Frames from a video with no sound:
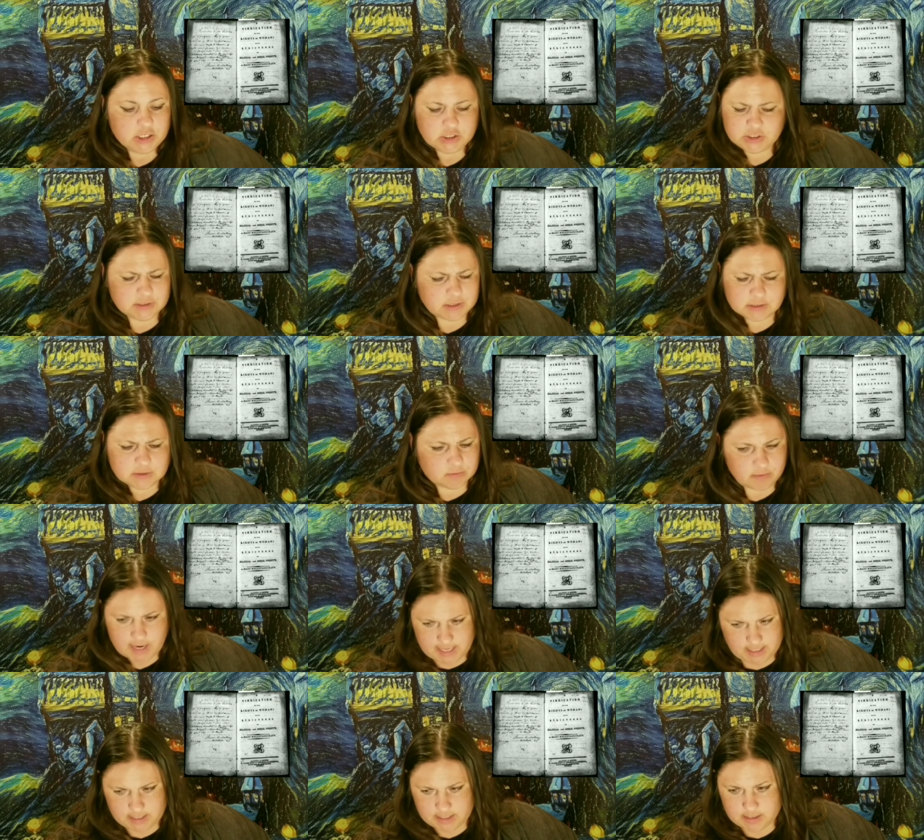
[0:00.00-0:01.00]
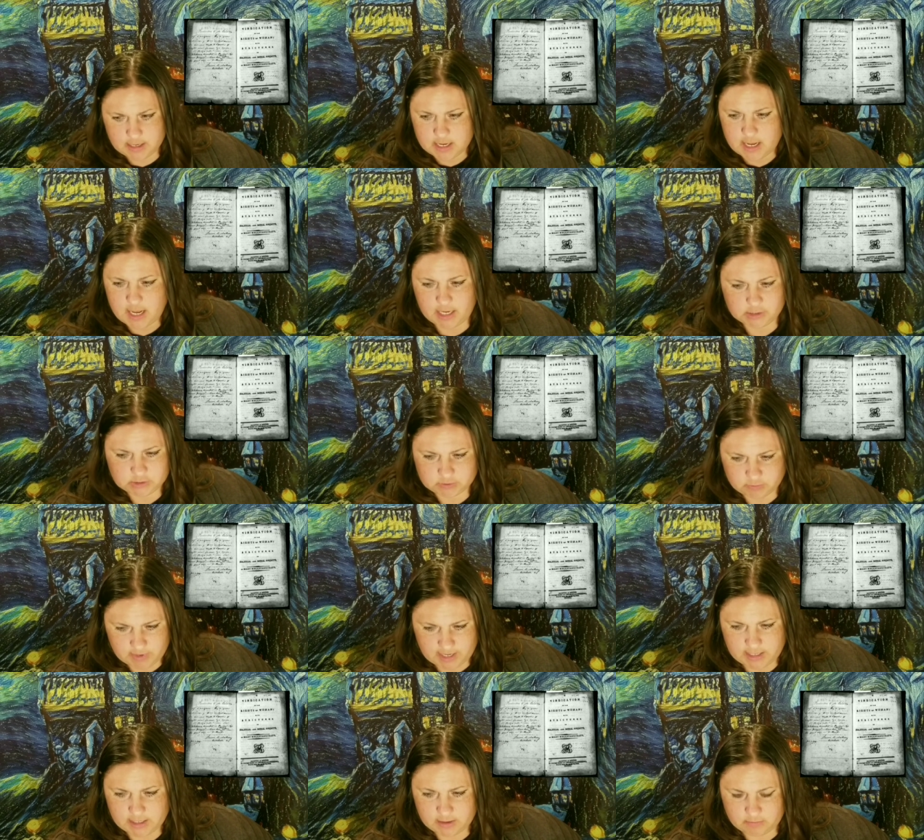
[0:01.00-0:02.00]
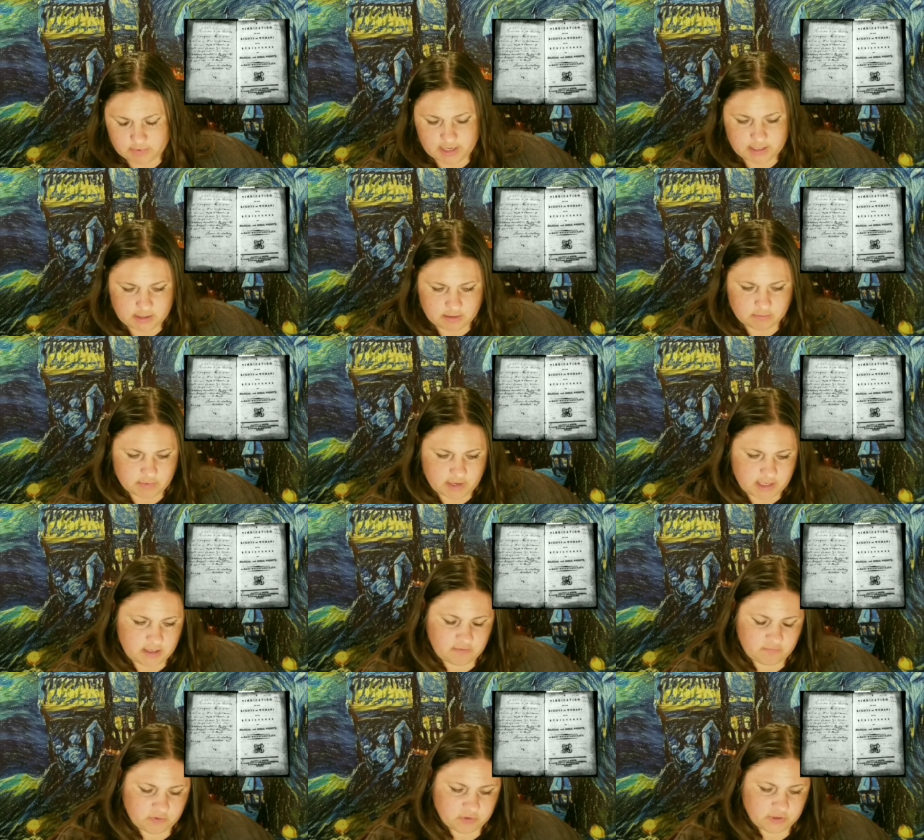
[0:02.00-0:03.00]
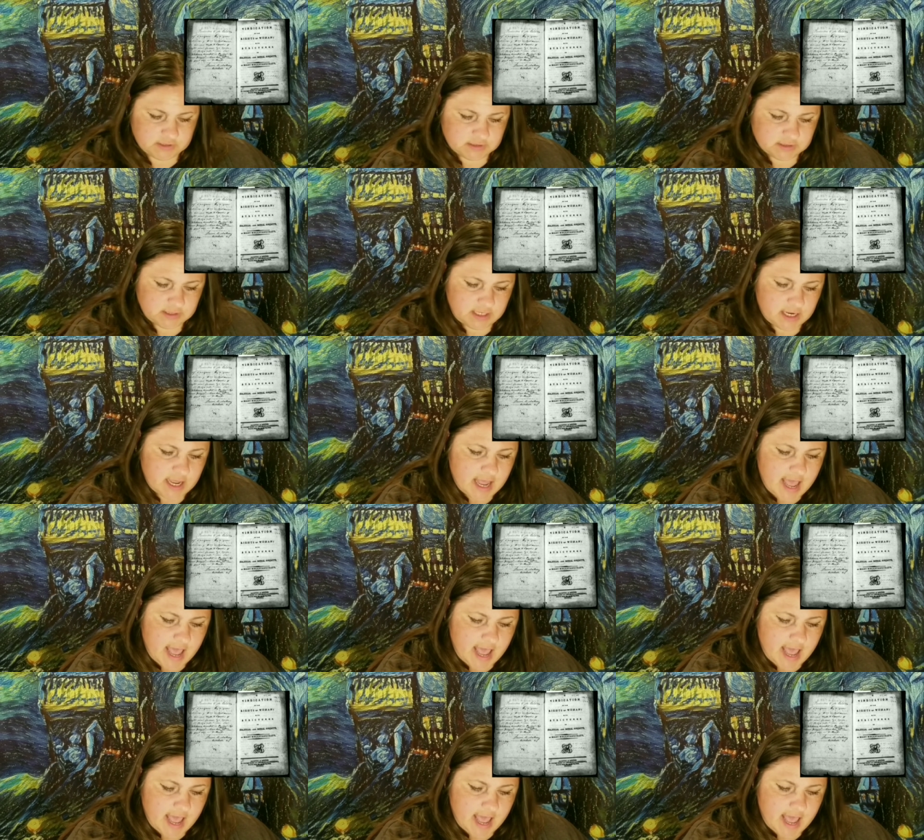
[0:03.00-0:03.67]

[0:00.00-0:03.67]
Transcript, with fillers: She starts writing and just writing and writing and writing furiously.